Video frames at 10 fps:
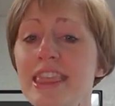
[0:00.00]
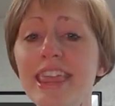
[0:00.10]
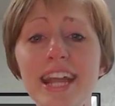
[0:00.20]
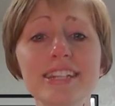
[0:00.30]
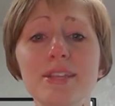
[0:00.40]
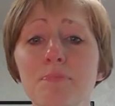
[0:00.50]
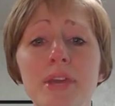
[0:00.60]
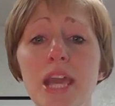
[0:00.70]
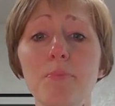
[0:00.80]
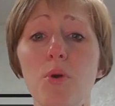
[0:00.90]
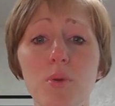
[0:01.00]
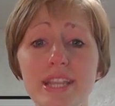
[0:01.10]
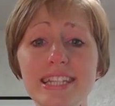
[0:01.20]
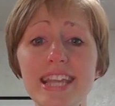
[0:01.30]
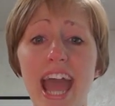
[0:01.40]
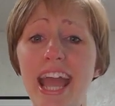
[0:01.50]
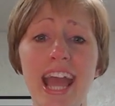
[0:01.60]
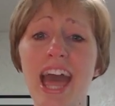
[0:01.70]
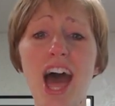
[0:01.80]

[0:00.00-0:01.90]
Things that people would say,